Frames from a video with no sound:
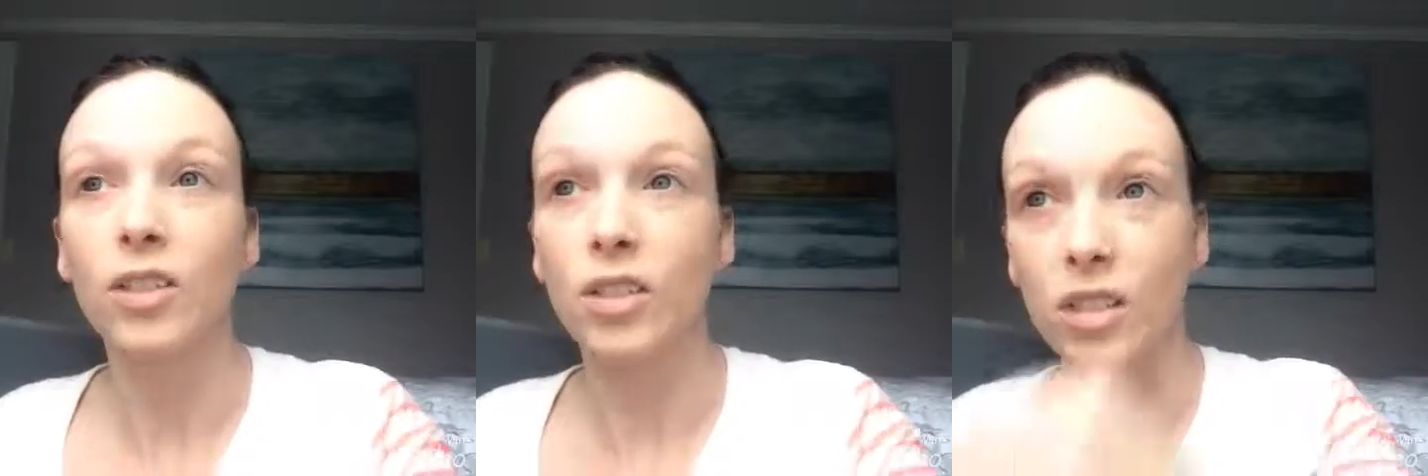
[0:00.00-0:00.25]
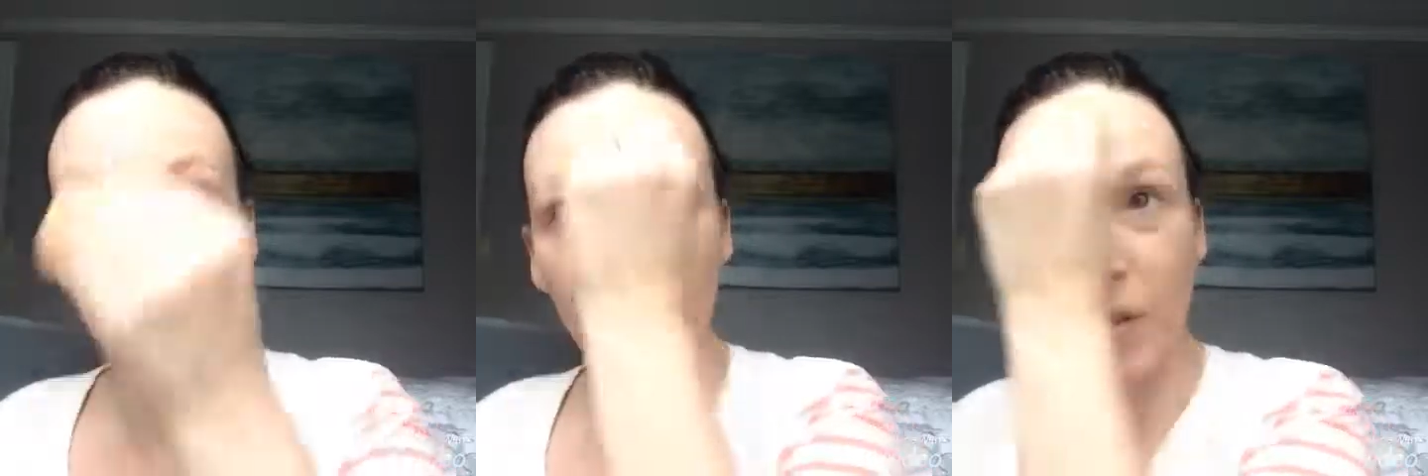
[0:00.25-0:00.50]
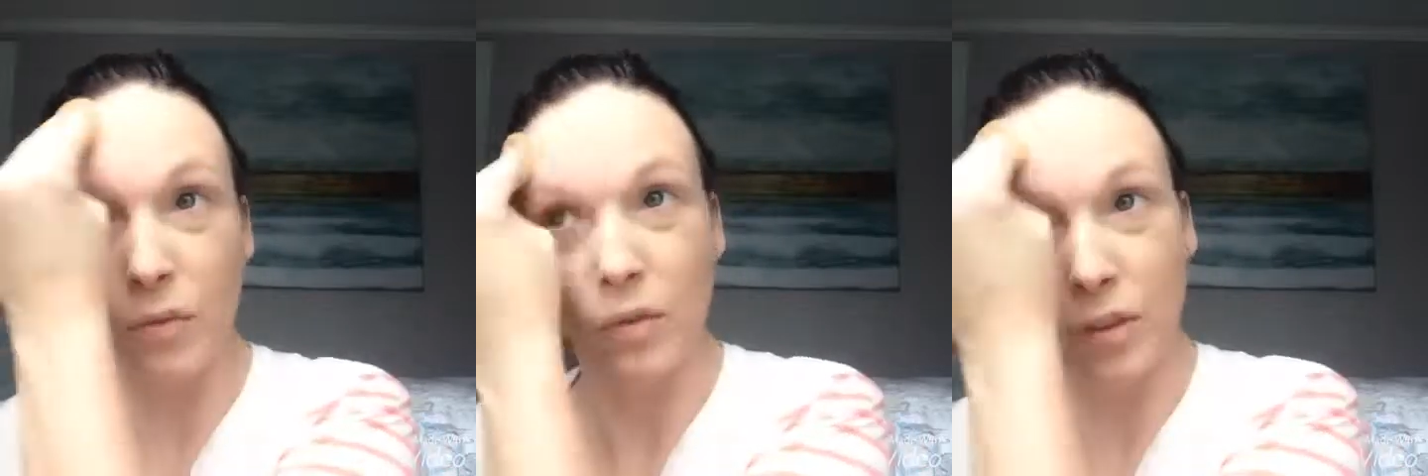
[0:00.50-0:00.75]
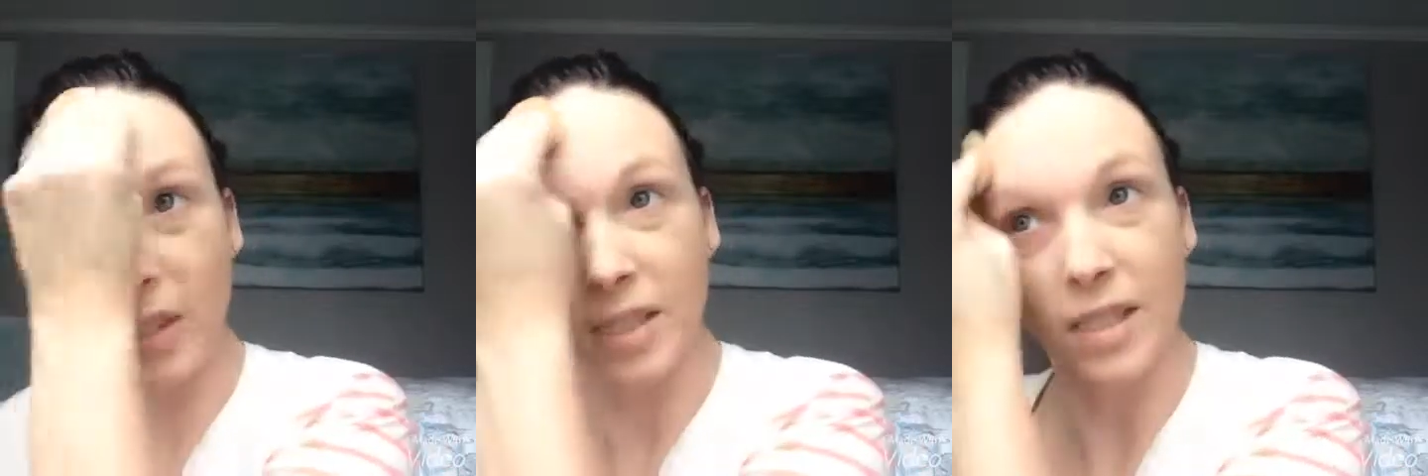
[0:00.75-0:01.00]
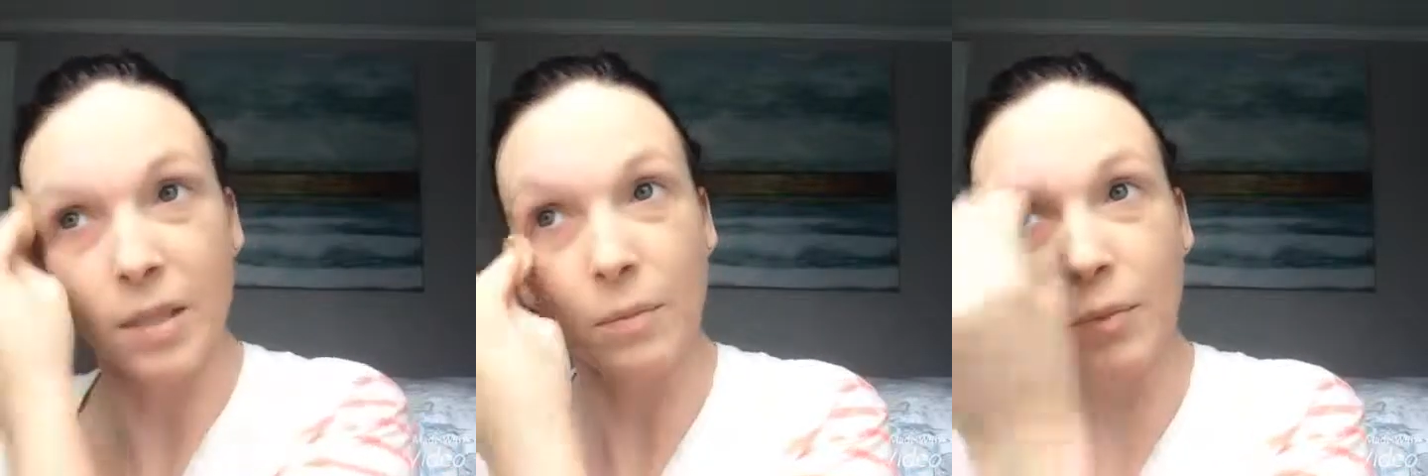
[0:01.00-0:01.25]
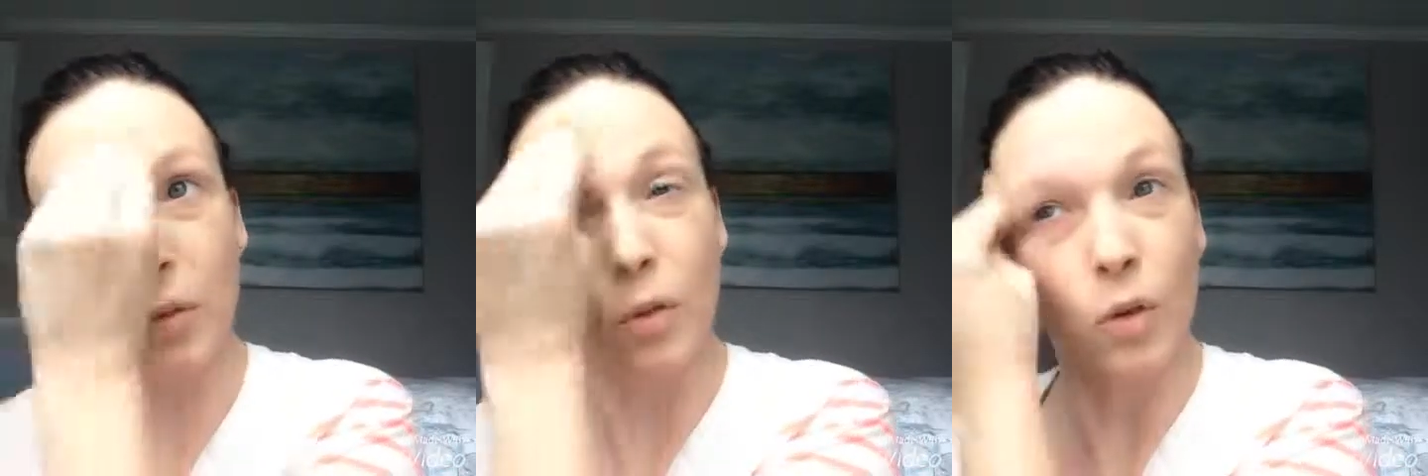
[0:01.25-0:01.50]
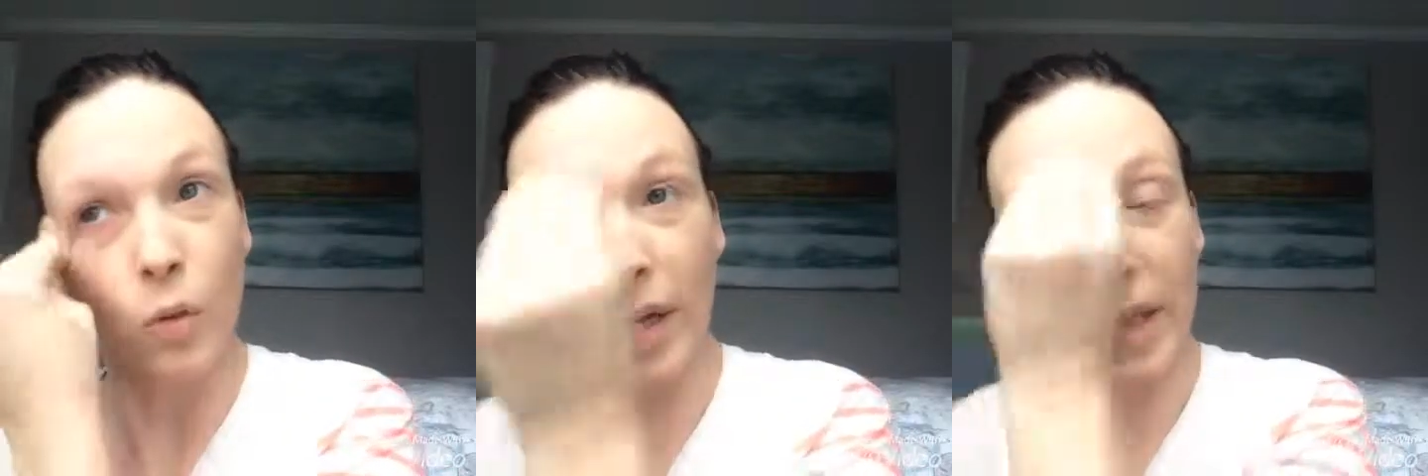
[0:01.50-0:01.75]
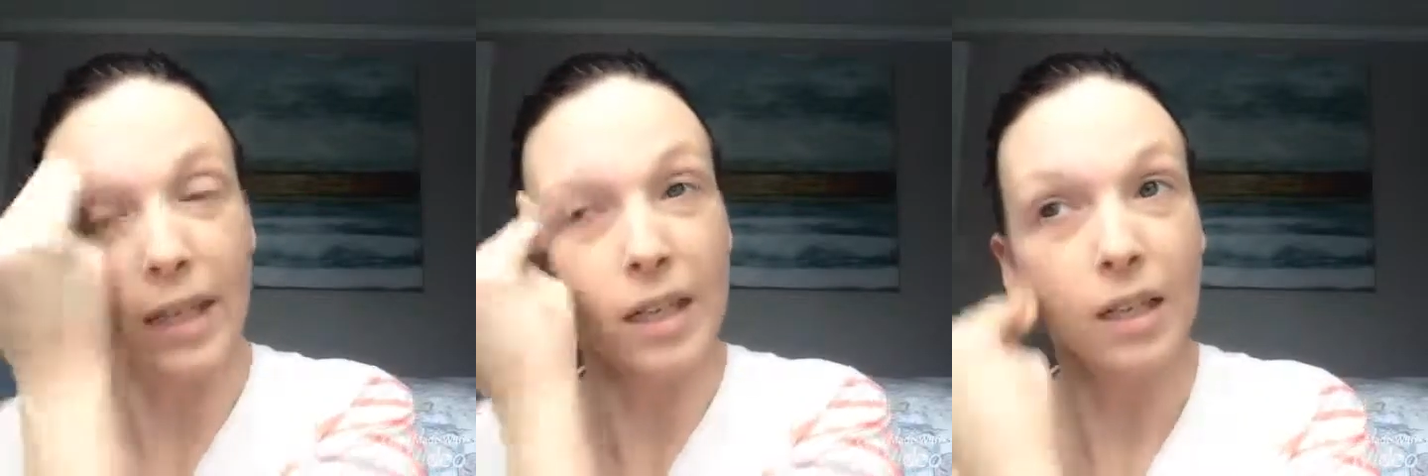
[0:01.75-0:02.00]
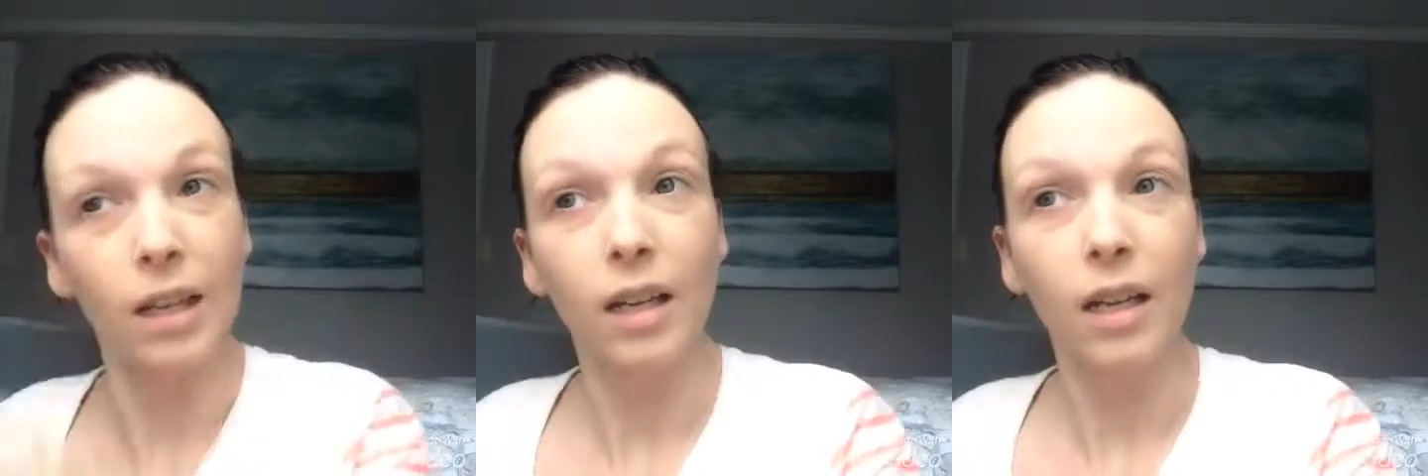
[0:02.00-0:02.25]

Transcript: just something really simple, quick,